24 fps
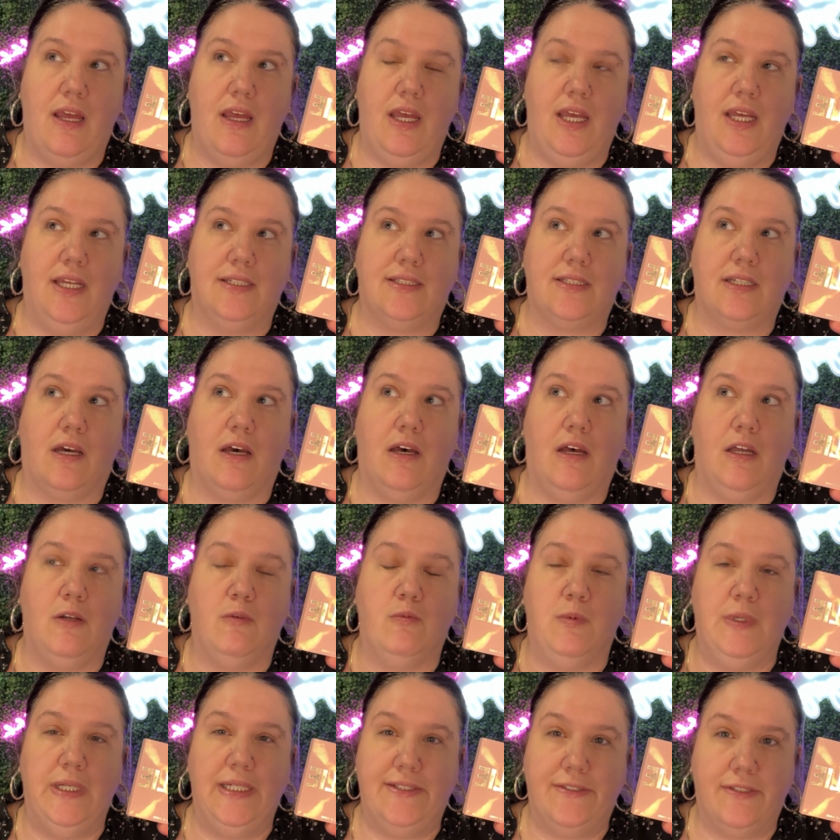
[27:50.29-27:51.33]
It's called
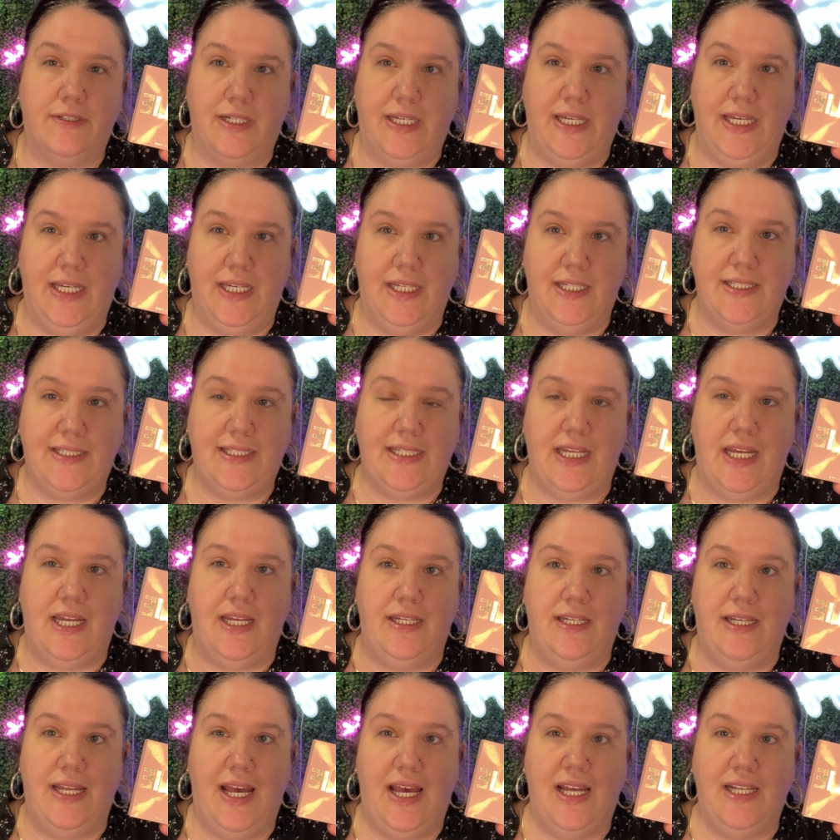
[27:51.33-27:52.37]
Winter Kiss,
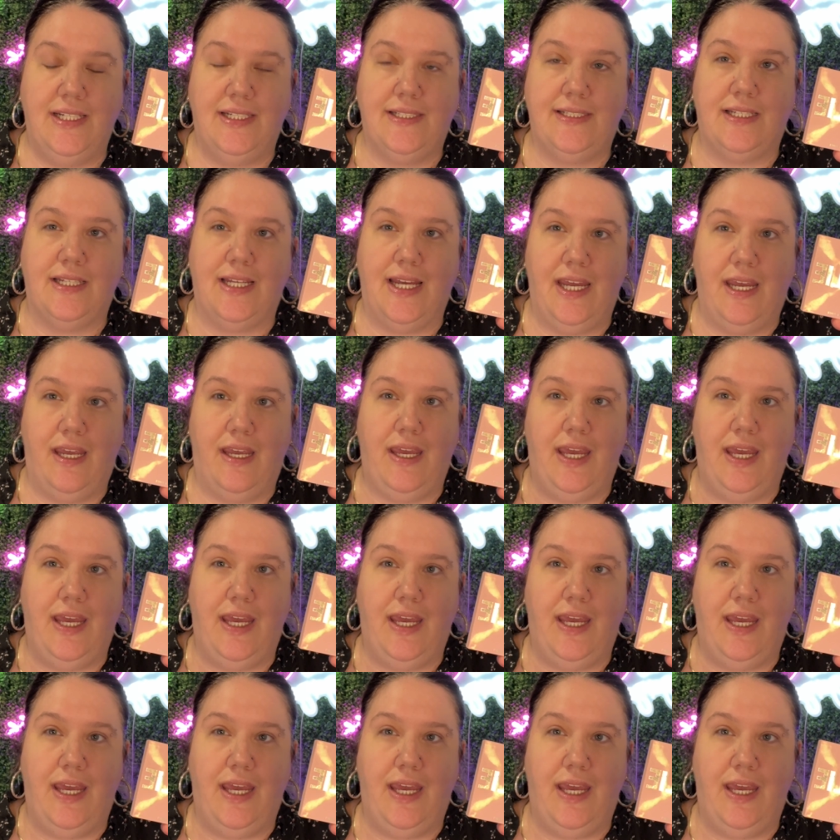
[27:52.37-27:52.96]
and that is like